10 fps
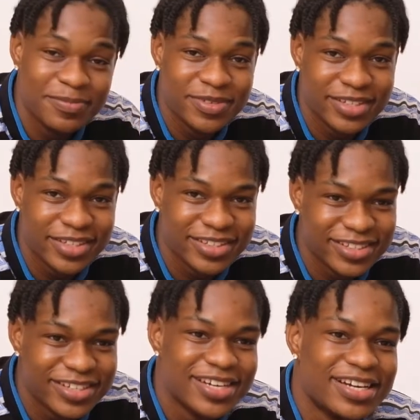Yeah,
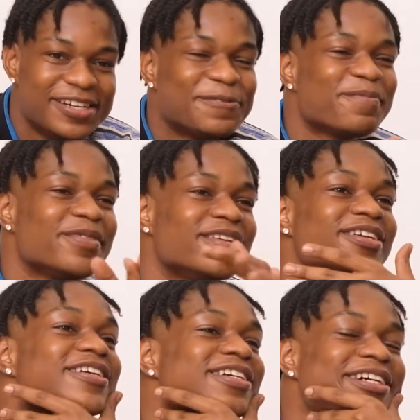man, serenade the
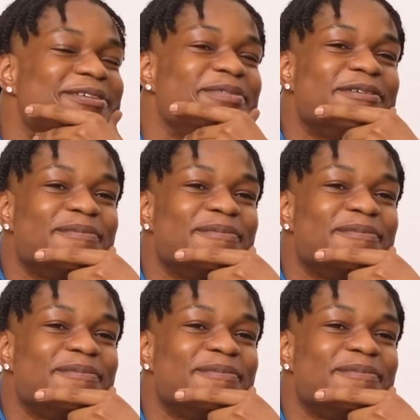ladies.